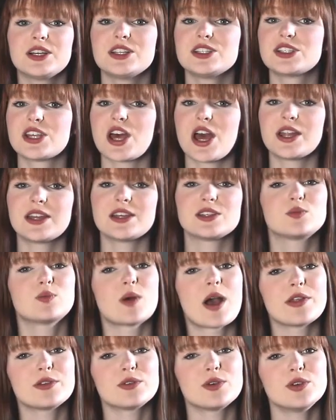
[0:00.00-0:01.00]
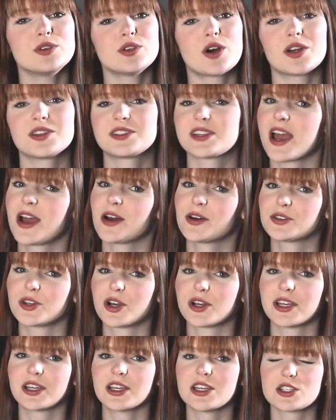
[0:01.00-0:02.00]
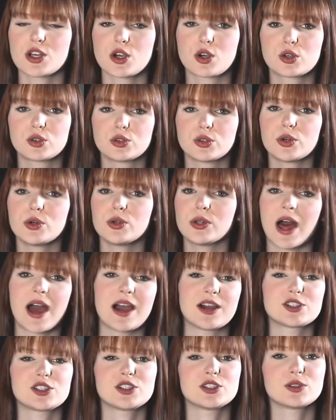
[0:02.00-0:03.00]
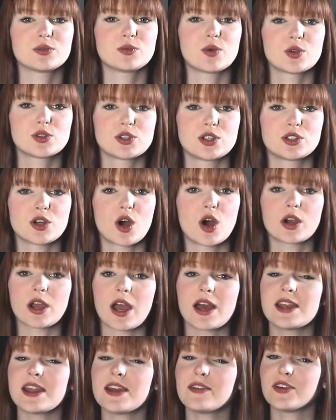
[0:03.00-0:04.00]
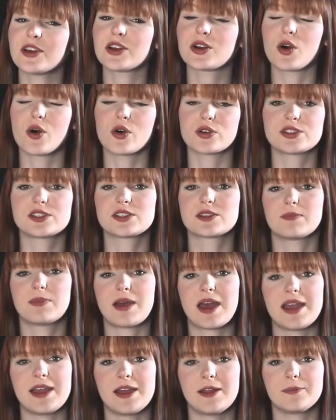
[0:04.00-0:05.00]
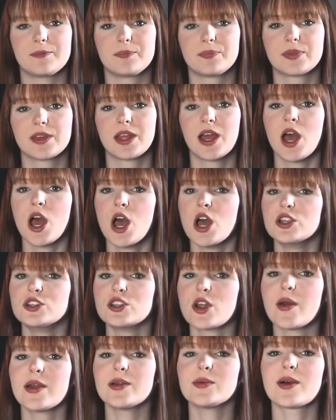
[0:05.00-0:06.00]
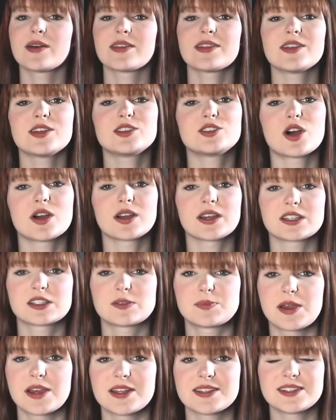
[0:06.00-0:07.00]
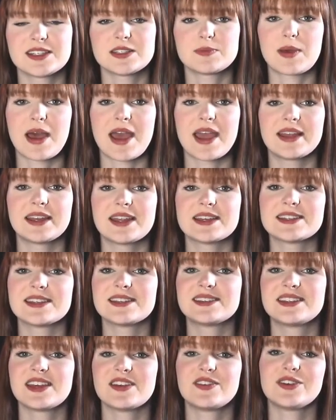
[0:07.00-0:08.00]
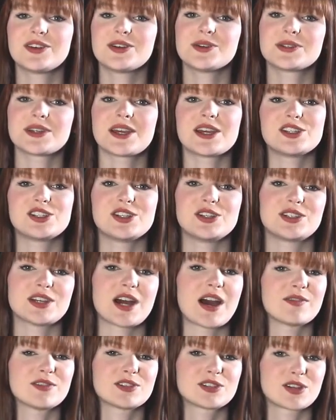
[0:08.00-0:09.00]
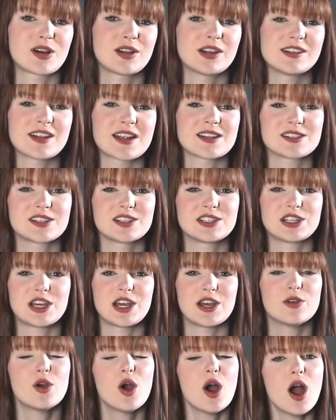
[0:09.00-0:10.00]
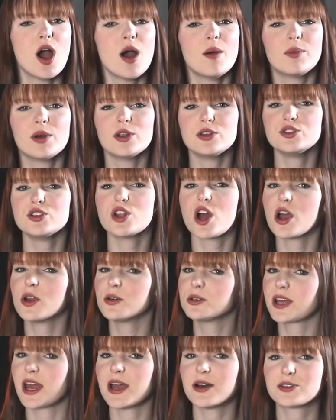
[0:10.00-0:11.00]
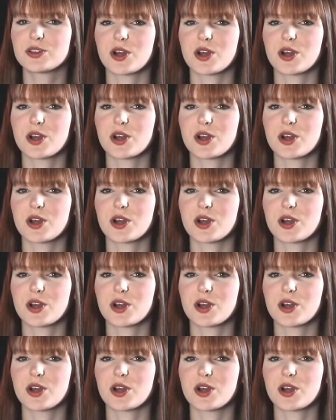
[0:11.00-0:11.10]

concern is whether or not tail docking is a cruel action towards a dog and if it causes them pain. Knowing whether the dog experiences pain is a difficult issue to have a solid answer to, but no tail